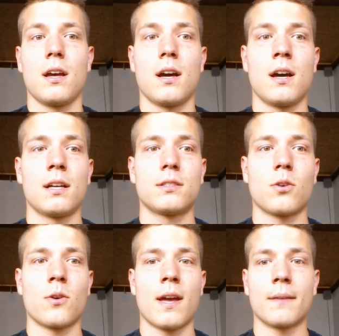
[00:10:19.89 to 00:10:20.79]
in.
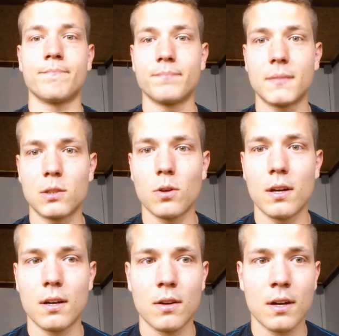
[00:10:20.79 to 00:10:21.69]
So yeah, these
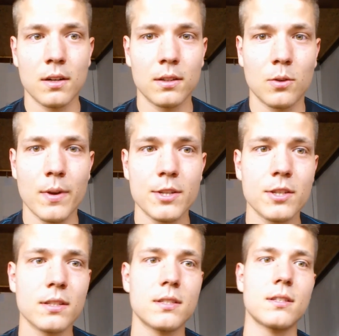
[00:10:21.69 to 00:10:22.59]
are the
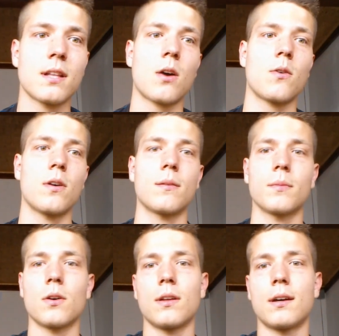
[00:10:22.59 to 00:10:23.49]
questions. Now
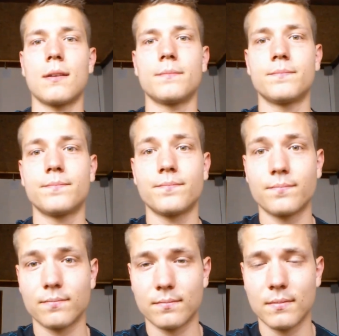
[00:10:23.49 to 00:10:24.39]
I'm gonna
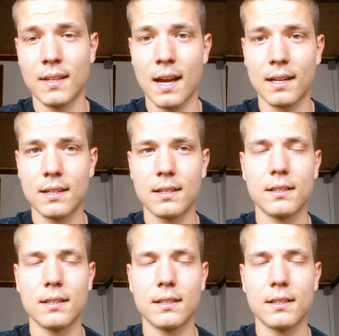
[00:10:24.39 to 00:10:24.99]
tag